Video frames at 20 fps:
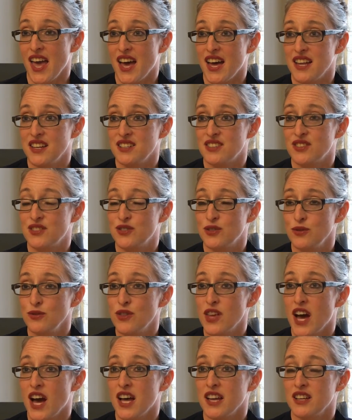and do
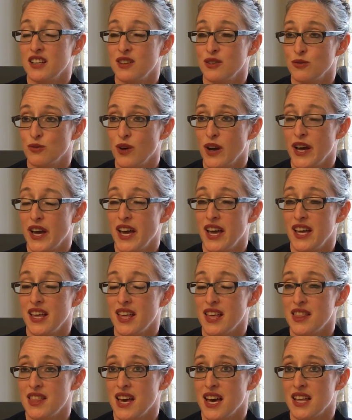that in a way
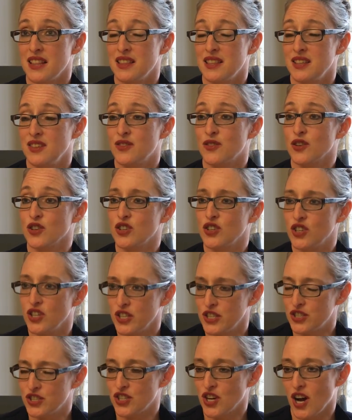that these are
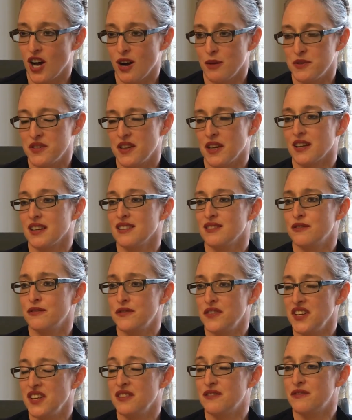good jobs that can
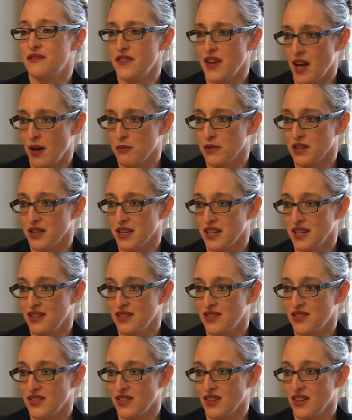feed
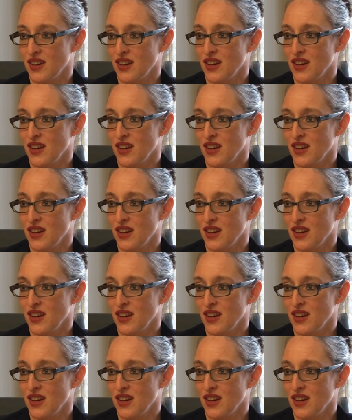families,